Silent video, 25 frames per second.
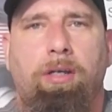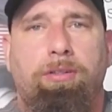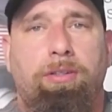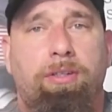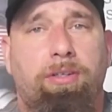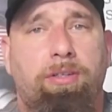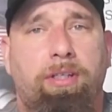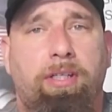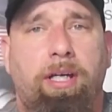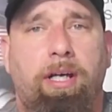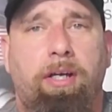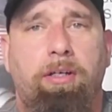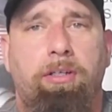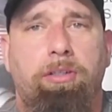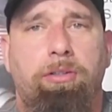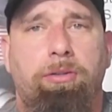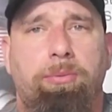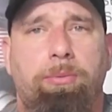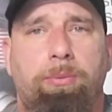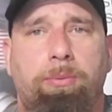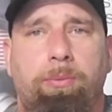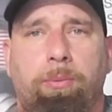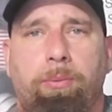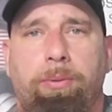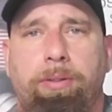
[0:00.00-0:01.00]
to the
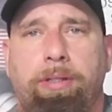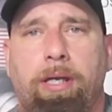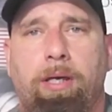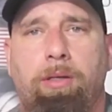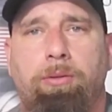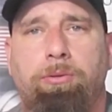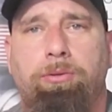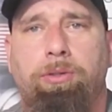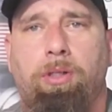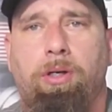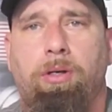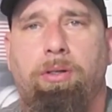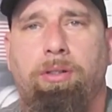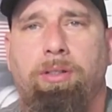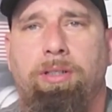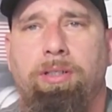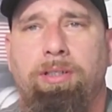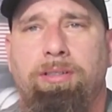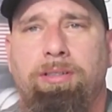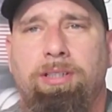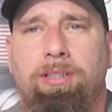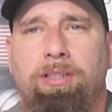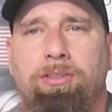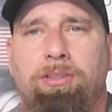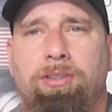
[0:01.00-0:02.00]
carriers without drawing an
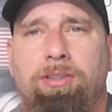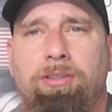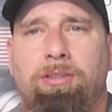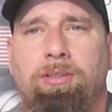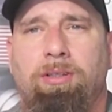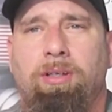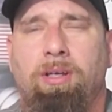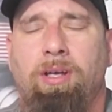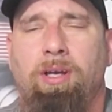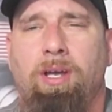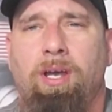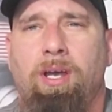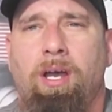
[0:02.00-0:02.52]
attention